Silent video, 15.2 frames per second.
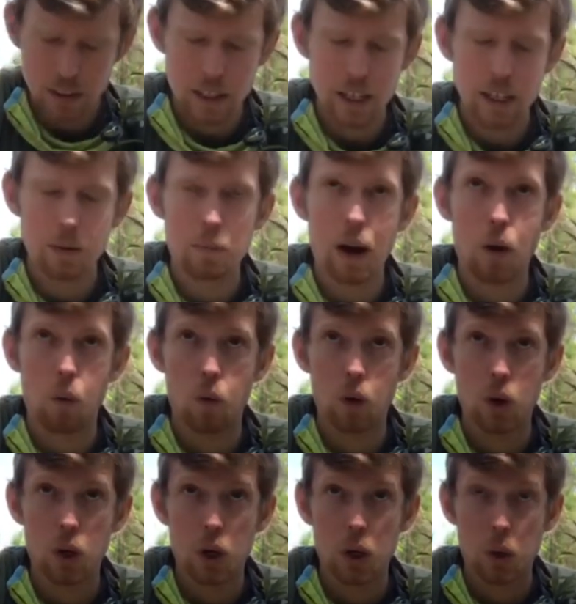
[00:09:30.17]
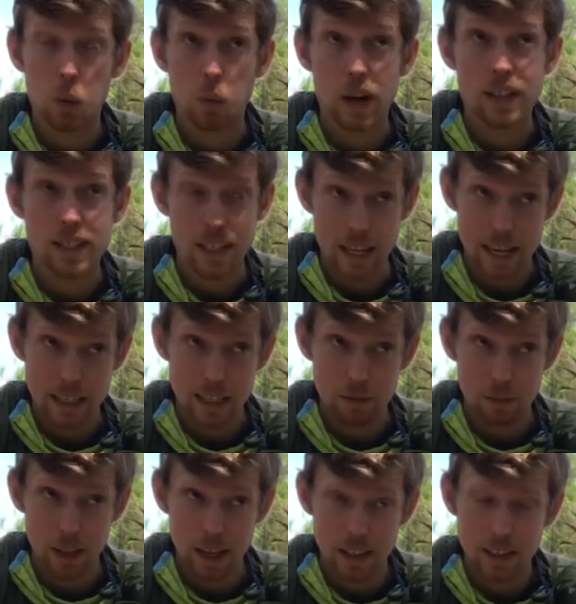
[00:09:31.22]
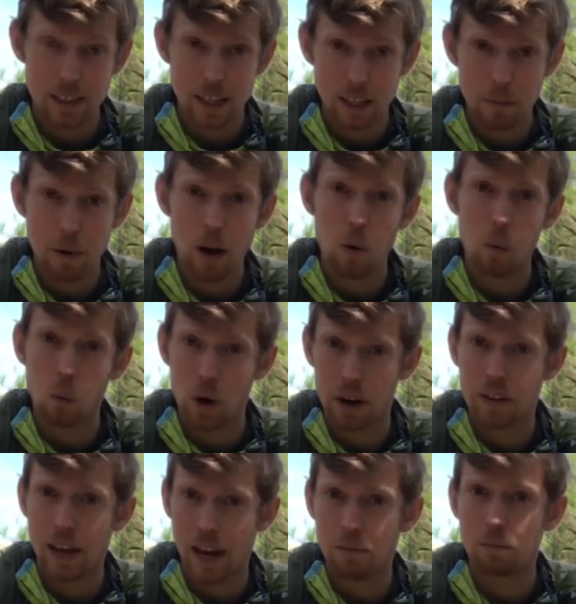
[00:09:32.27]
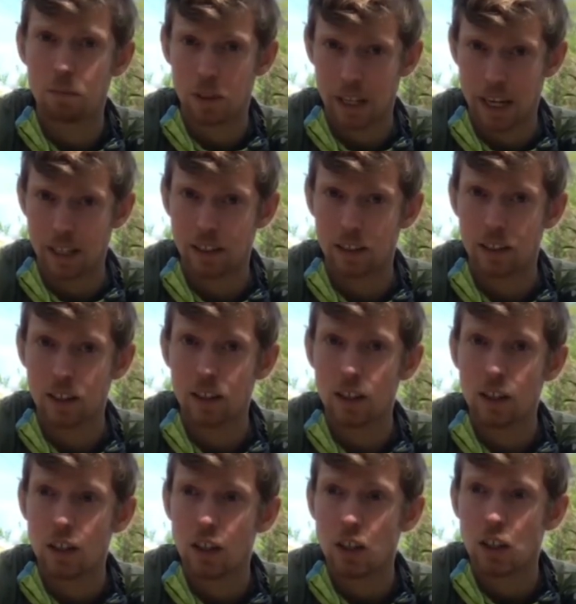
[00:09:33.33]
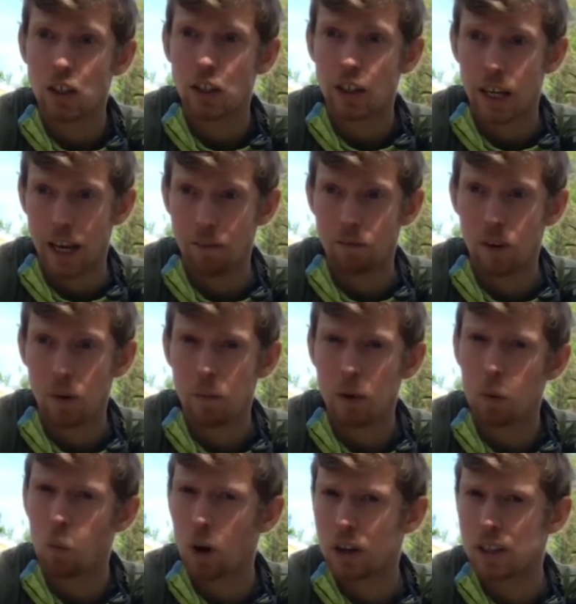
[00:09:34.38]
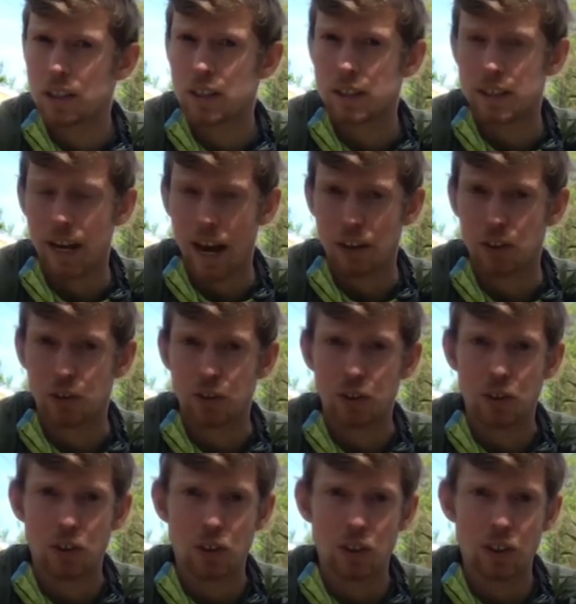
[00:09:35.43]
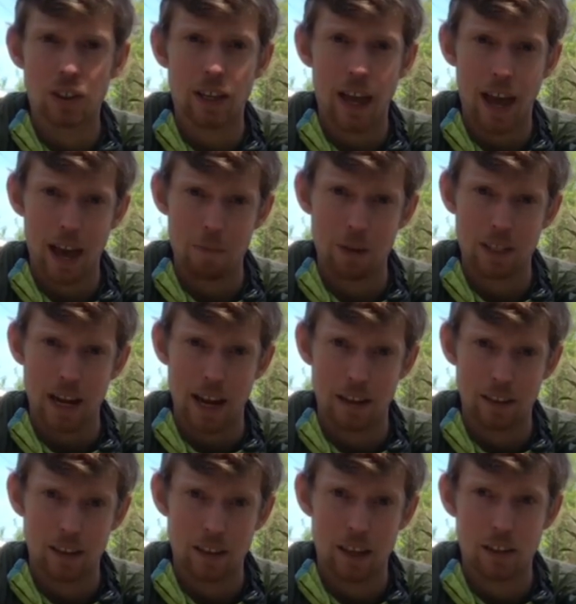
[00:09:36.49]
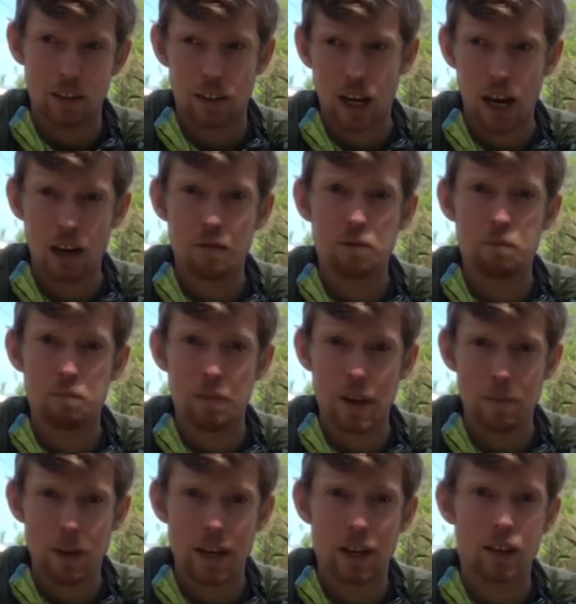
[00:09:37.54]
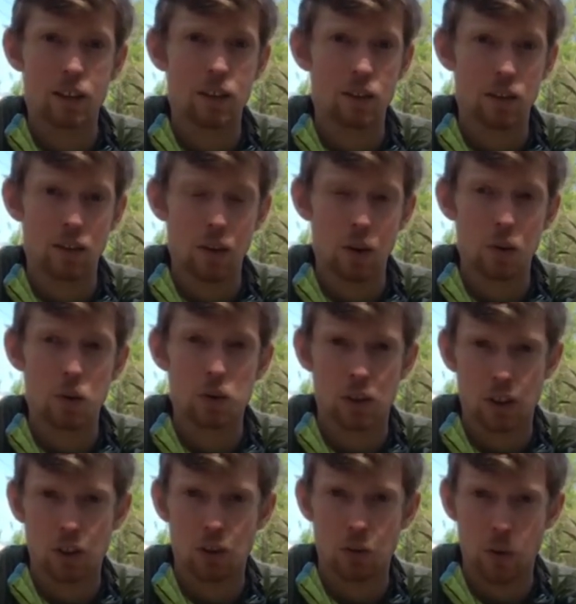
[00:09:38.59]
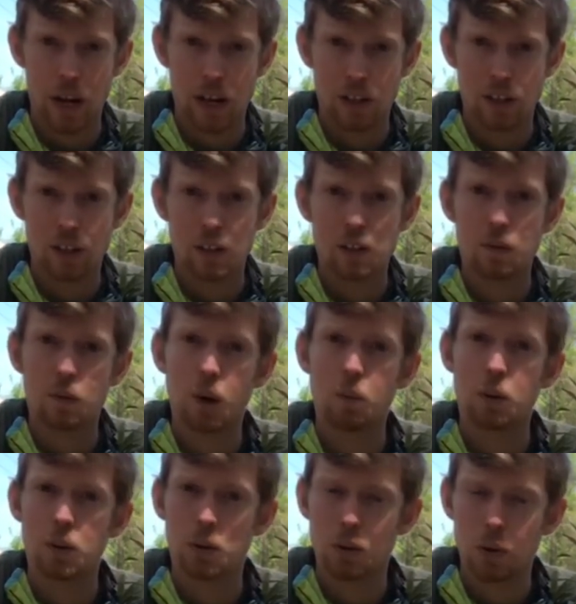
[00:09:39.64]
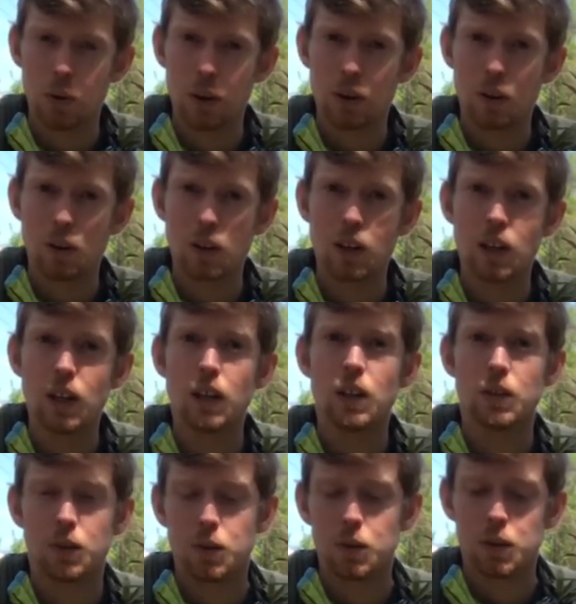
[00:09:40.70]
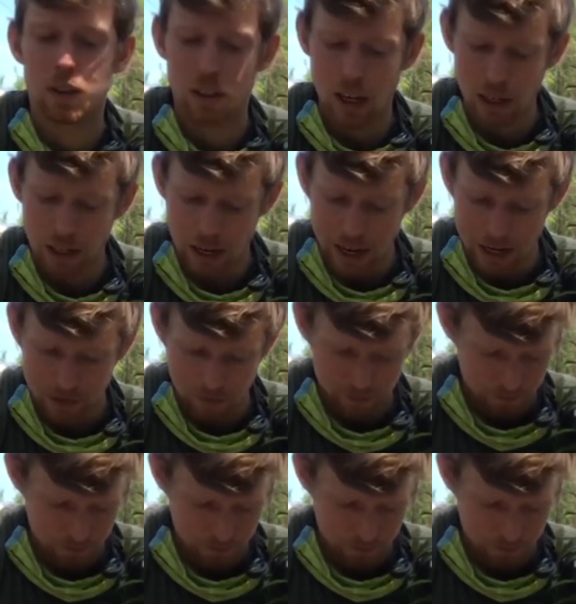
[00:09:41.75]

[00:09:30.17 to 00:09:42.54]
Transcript: think about, when selecting plants, think about where that plant came from and what is its natural habitat. And just kind of mimic those situations from the soil to the sunlight.